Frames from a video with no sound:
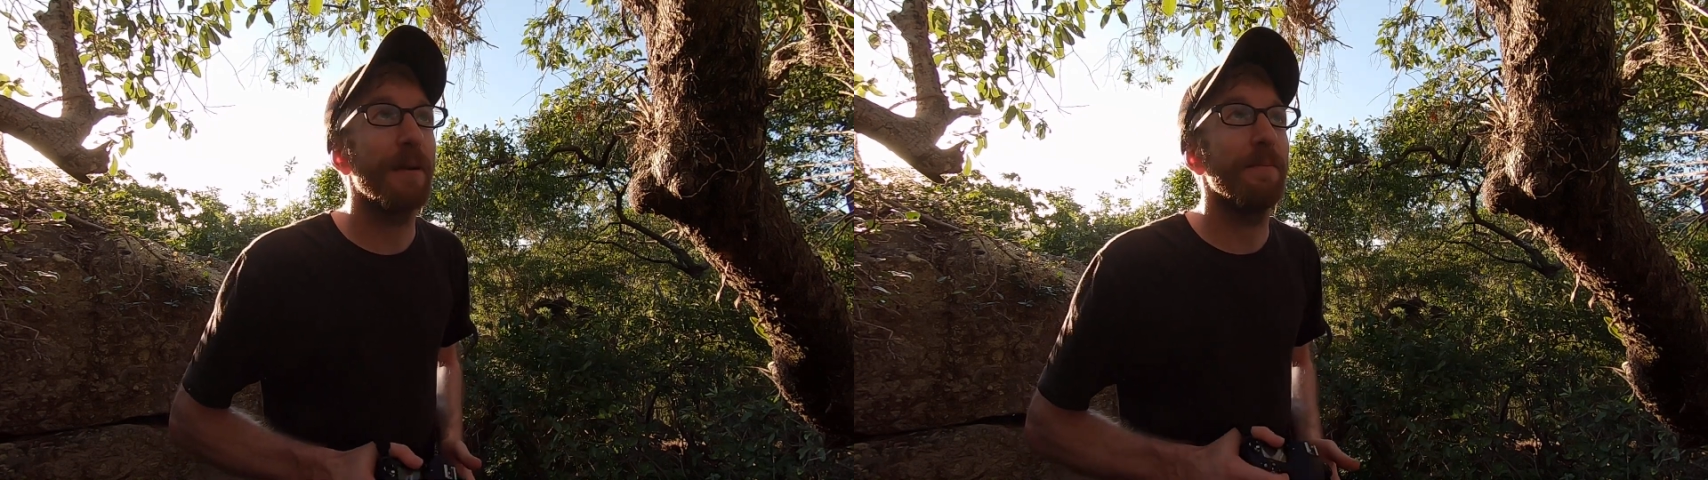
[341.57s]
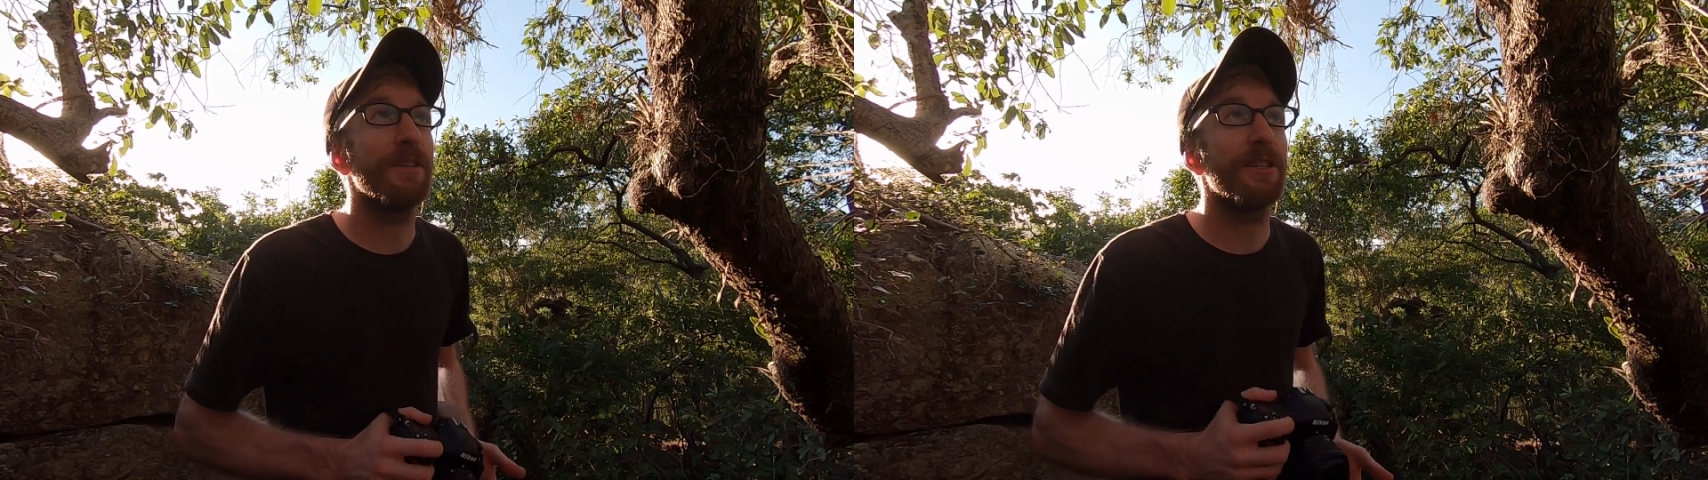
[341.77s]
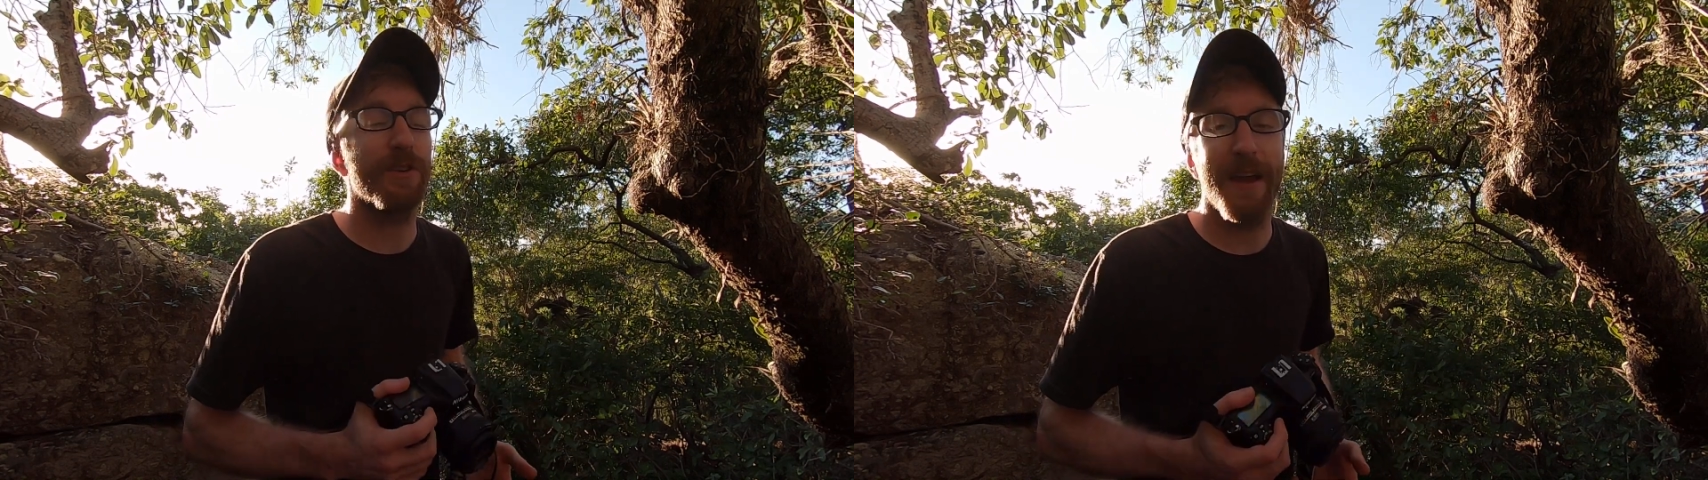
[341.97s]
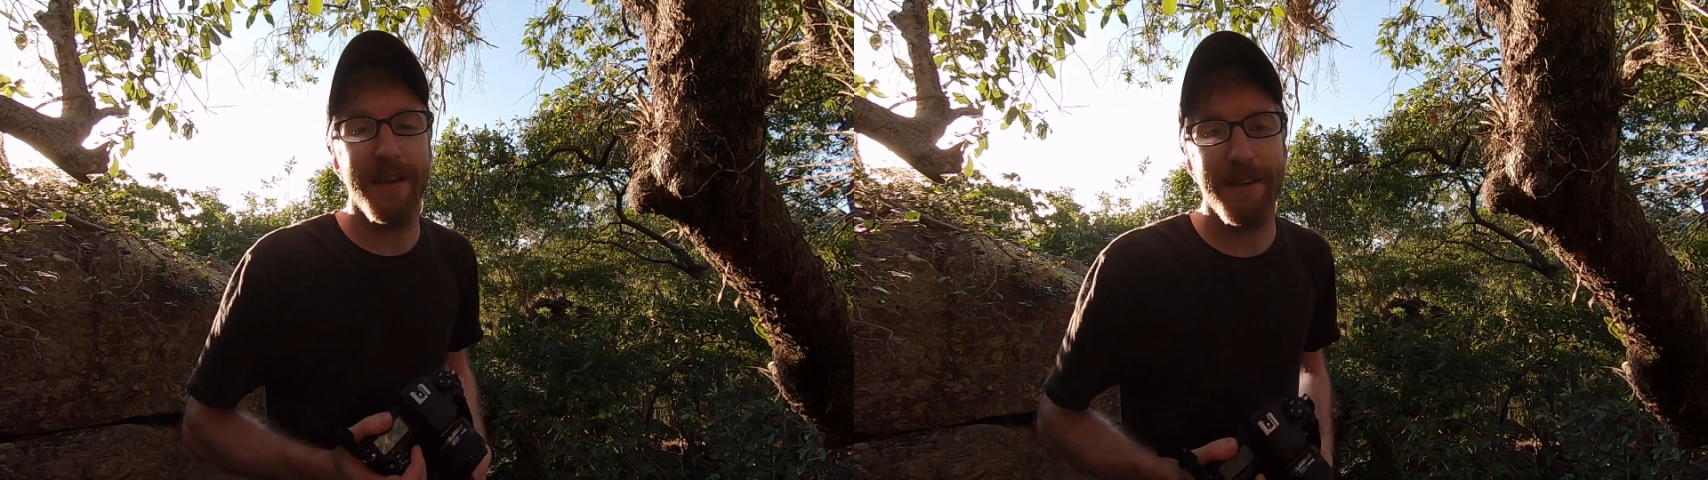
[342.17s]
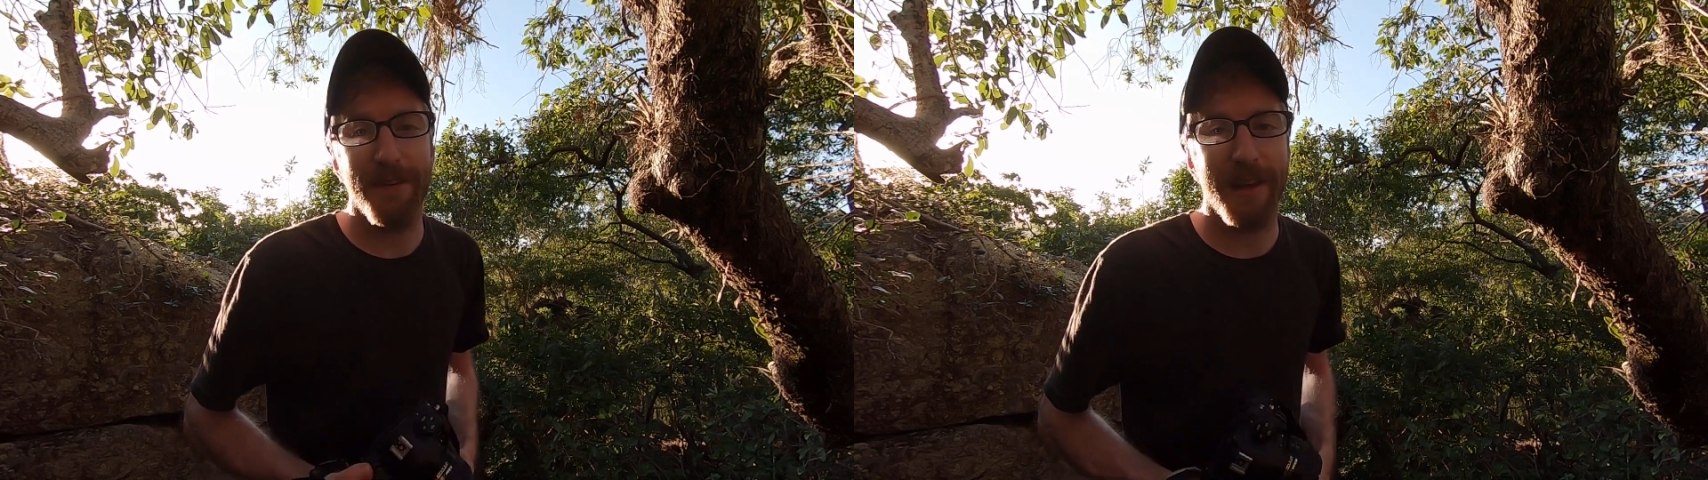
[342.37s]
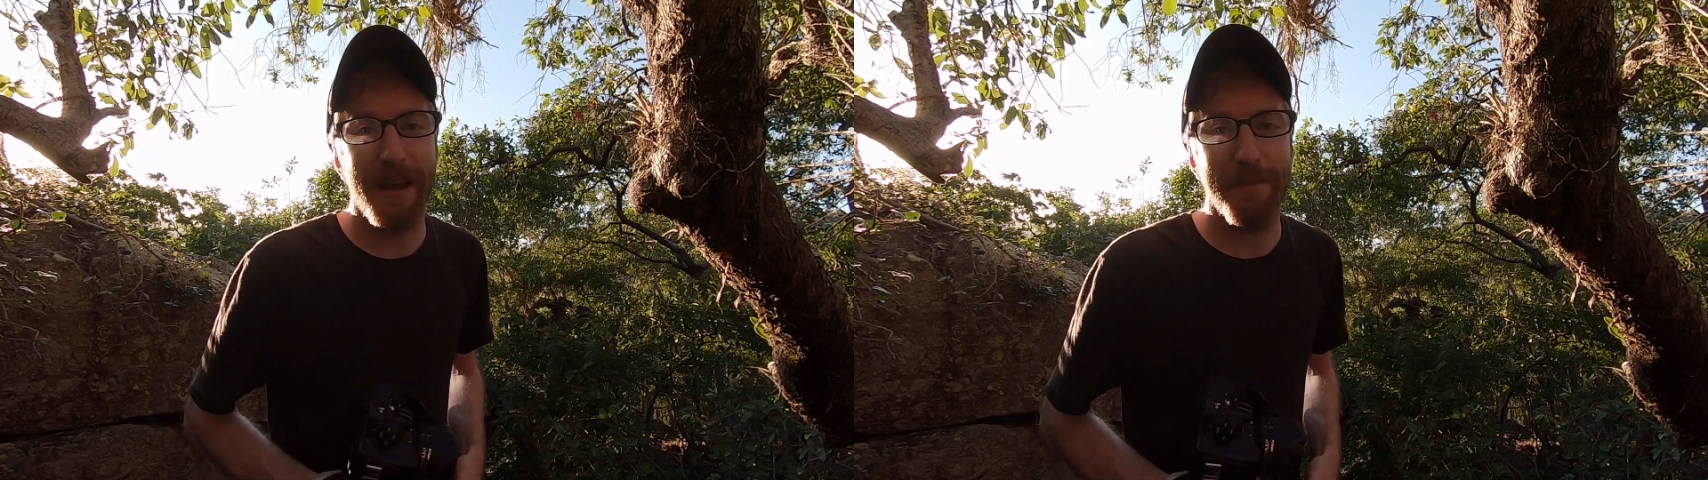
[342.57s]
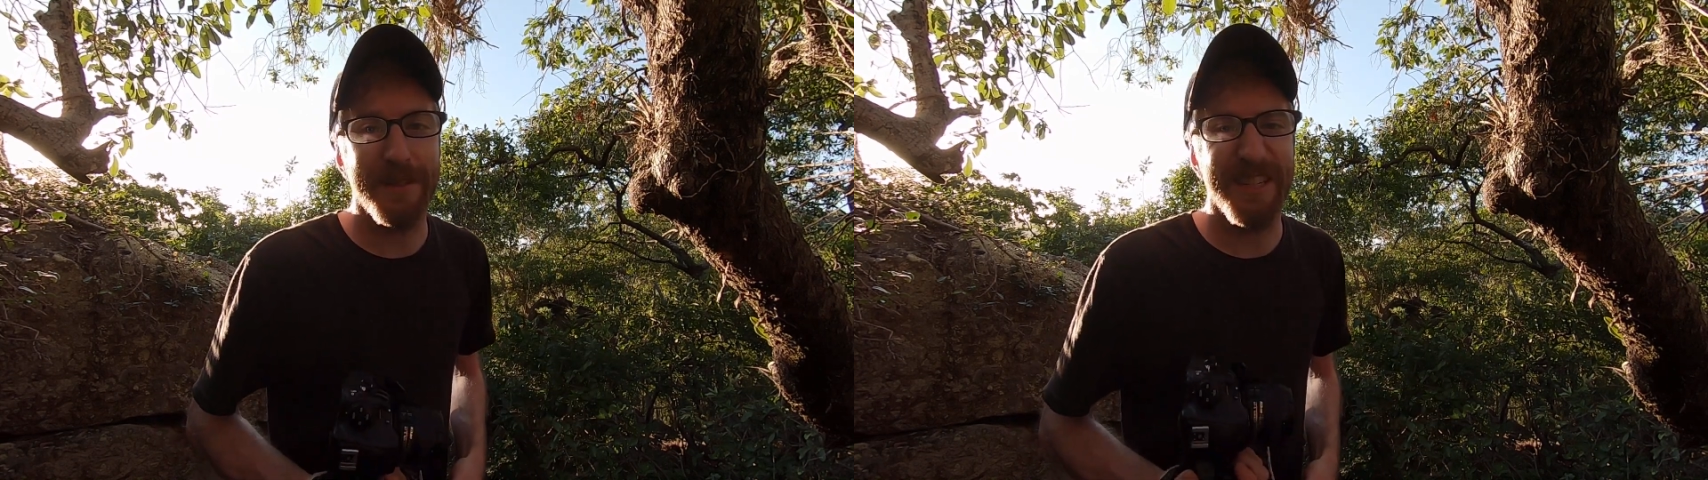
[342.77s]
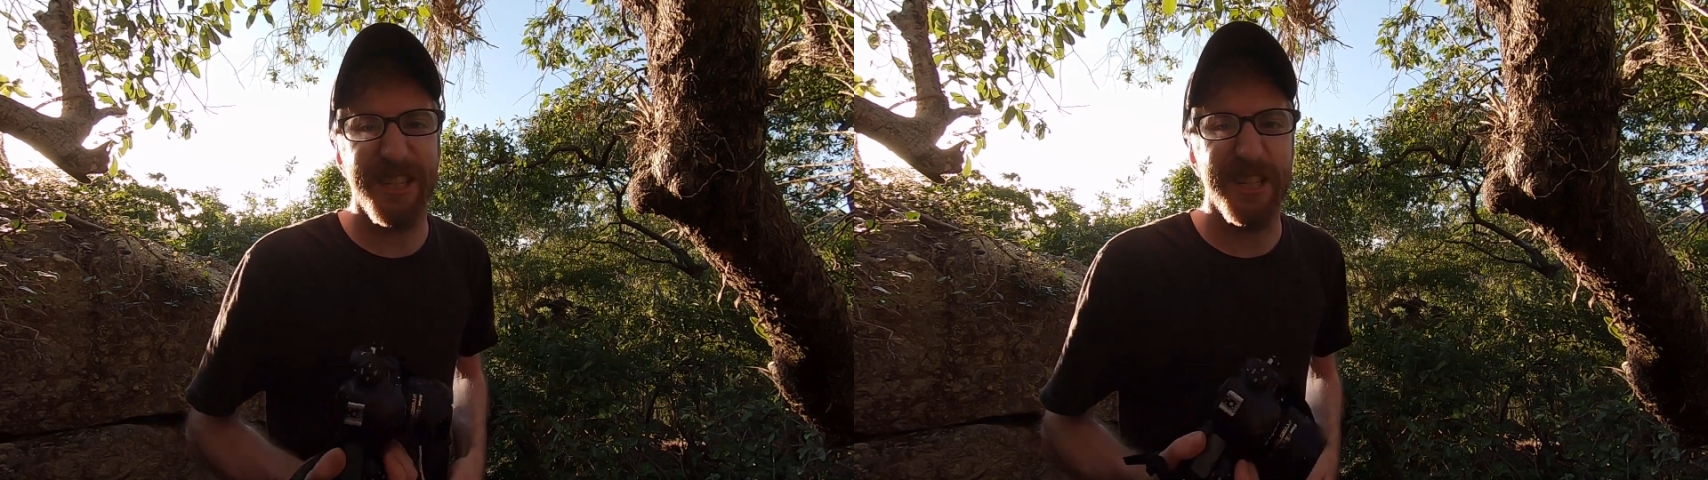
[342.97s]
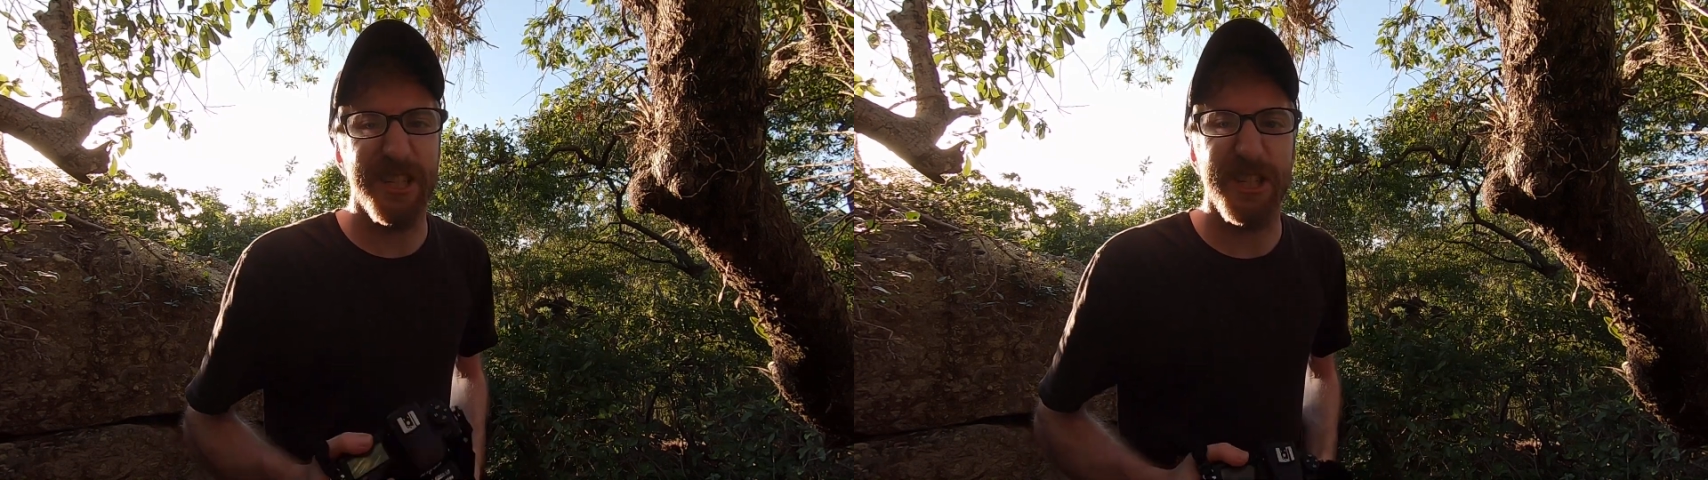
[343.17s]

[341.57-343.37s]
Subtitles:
but I'm just trying different compositions,